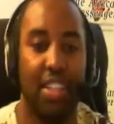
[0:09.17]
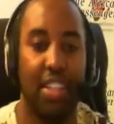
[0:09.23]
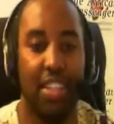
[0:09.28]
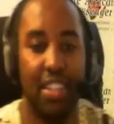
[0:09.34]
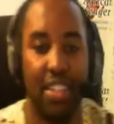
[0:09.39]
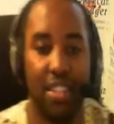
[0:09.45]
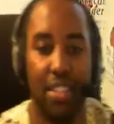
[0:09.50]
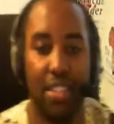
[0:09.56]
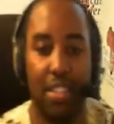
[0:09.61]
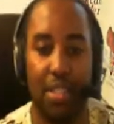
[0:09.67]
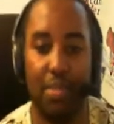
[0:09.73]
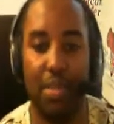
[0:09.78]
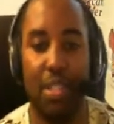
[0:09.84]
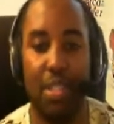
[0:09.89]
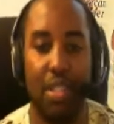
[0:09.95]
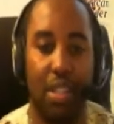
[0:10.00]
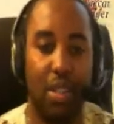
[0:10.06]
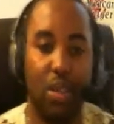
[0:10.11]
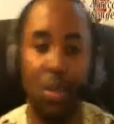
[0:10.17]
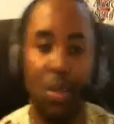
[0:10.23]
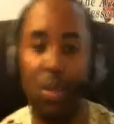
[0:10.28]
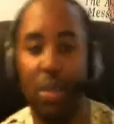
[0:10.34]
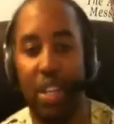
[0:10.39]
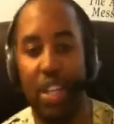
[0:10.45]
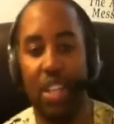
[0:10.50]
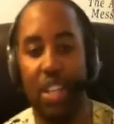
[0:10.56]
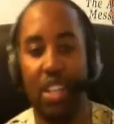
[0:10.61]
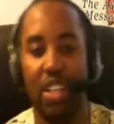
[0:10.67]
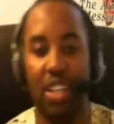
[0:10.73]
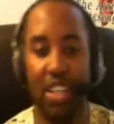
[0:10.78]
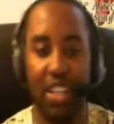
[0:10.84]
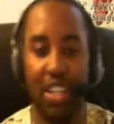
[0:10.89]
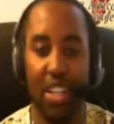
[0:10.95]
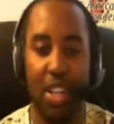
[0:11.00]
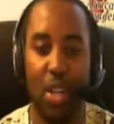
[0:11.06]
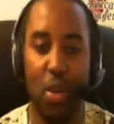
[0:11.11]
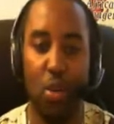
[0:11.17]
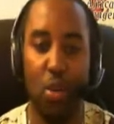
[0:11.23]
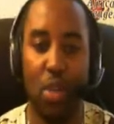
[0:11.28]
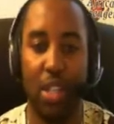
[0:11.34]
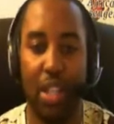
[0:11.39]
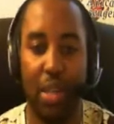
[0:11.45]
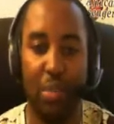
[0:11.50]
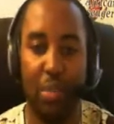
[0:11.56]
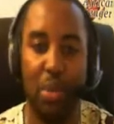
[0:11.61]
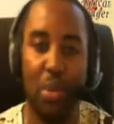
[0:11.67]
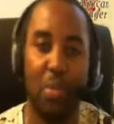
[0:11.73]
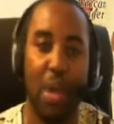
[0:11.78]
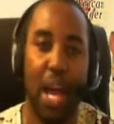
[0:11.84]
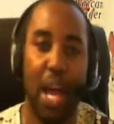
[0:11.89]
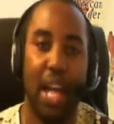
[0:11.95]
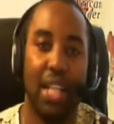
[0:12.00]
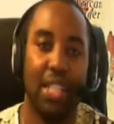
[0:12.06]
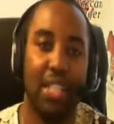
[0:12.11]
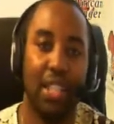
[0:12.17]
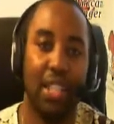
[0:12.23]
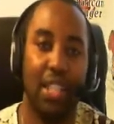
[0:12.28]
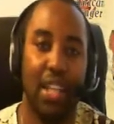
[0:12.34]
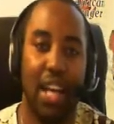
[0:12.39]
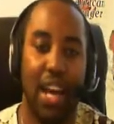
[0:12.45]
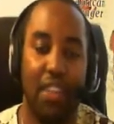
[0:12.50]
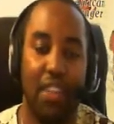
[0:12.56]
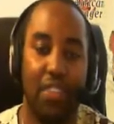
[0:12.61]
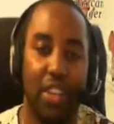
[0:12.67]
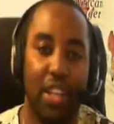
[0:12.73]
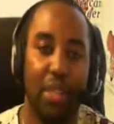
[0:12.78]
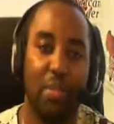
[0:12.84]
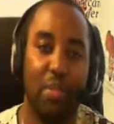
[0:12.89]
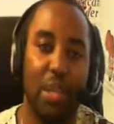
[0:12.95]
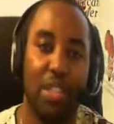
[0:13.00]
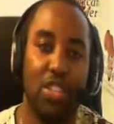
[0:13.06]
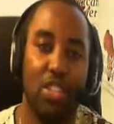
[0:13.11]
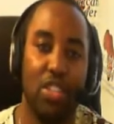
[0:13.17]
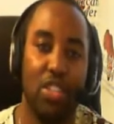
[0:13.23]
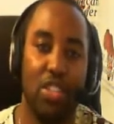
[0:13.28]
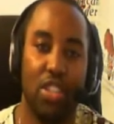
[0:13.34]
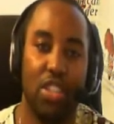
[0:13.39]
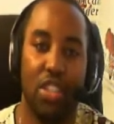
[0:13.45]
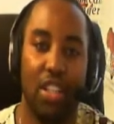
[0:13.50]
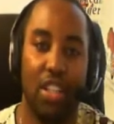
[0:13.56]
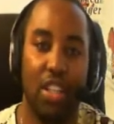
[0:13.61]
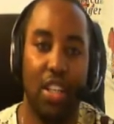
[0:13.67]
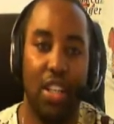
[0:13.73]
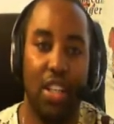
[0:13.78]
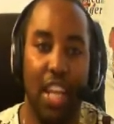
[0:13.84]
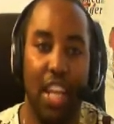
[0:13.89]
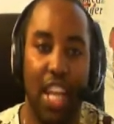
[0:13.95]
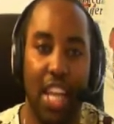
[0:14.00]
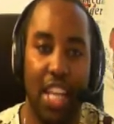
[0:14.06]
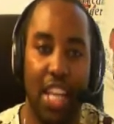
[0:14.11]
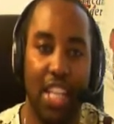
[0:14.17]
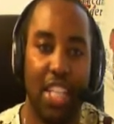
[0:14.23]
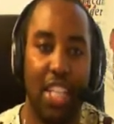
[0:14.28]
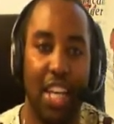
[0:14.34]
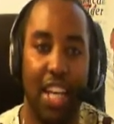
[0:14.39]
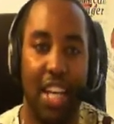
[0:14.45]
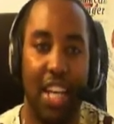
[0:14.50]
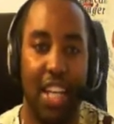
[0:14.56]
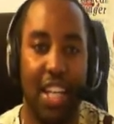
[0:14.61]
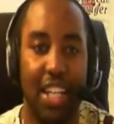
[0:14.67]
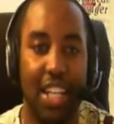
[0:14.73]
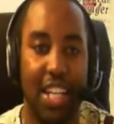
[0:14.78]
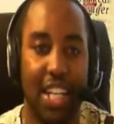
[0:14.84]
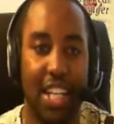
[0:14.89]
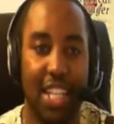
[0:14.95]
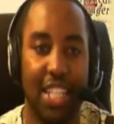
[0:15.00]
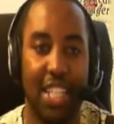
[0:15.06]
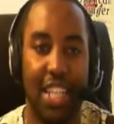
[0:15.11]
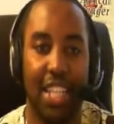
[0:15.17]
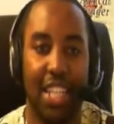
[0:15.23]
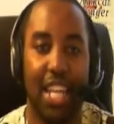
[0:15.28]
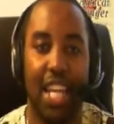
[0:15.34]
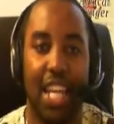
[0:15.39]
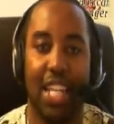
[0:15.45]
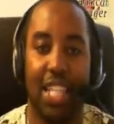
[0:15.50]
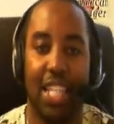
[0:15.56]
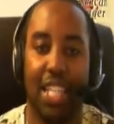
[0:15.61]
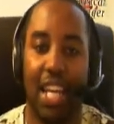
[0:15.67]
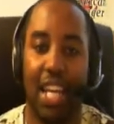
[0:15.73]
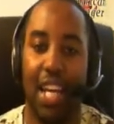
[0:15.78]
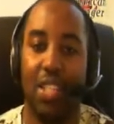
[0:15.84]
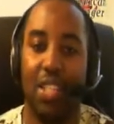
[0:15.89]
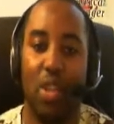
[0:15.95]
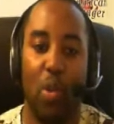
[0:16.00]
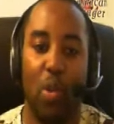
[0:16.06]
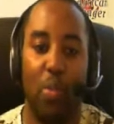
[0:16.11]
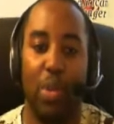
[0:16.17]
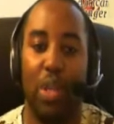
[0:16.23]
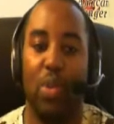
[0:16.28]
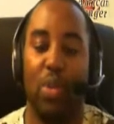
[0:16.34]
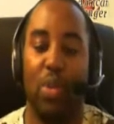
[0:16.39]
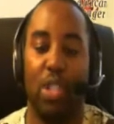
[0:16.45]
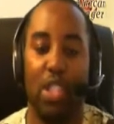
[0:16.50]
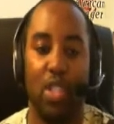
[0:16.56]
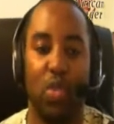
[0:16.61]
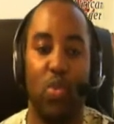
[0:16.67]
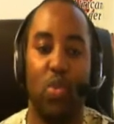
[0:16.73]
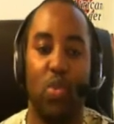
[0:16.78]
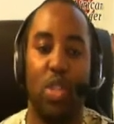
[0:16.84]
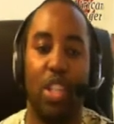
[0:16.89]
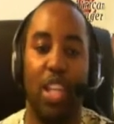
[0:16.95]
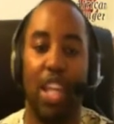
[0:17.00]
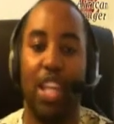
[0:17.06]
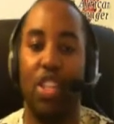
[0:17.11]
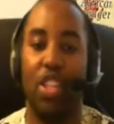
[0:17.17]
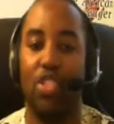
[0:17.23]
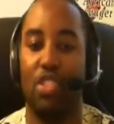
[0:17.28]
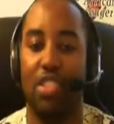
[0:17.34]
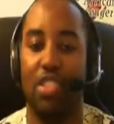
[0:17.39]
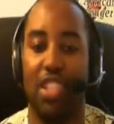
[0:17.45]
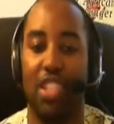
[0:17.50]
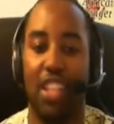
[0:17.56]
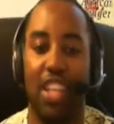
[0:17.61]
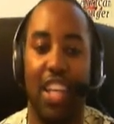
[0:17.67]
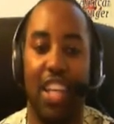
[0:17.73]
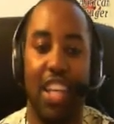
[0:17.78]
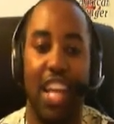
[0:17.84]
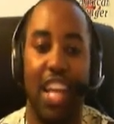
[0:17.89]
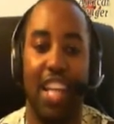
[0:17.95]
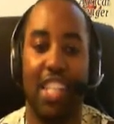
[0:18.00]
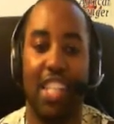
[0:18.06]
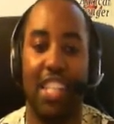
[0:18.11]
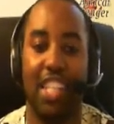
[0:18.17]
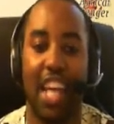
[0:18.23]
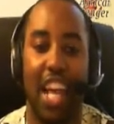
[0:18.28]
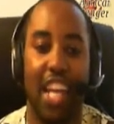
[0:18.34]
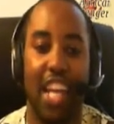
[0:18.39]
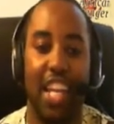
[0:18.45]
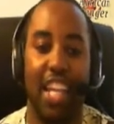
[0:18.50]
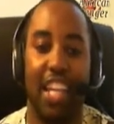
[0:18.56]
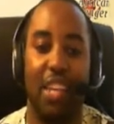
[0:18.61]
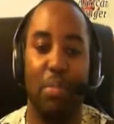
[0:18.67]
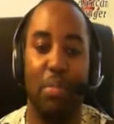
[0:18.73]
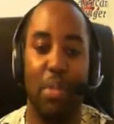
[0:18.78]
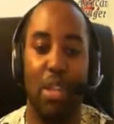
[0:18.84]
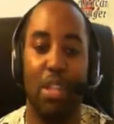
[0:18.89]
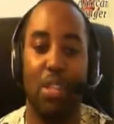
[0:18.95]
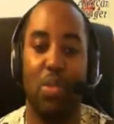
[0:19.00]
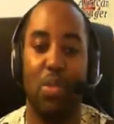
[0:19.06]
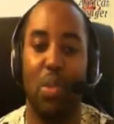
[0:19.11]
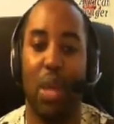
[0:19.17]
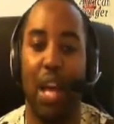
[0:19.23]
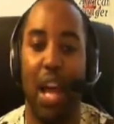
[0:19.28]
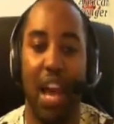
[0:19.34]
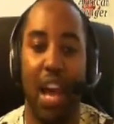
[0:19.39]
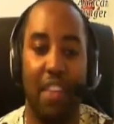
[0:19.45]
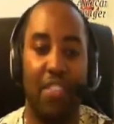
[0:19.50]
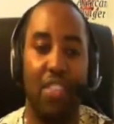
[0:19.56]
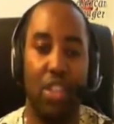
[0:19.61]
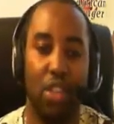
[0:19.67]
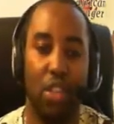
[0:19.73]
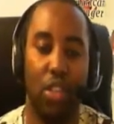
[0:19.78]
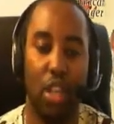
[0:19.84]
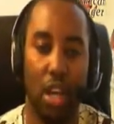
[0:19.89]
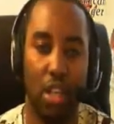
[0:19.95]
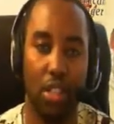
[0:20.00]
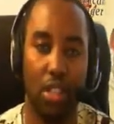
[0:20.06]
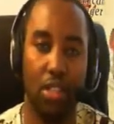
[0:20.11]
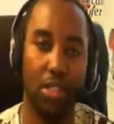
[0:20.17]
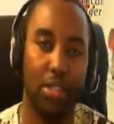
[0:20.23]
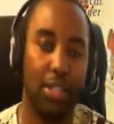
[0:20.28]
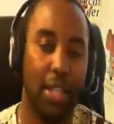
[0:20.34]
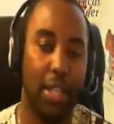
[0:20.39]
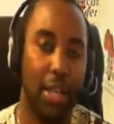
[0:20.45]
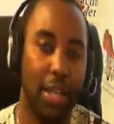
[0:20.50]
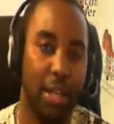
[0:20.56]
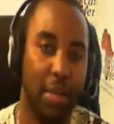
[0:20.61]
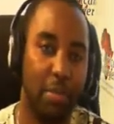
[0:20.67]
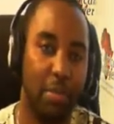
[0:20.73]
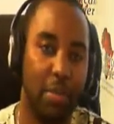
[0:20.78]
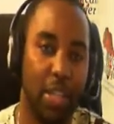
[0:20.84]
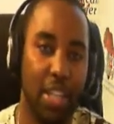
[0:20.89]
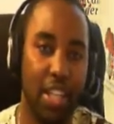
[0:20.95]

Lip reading: This is Mr. Gloria. Welcome you back to the African Messenger and today's topic, which is really interesting and exciting because we're having a lot of good time.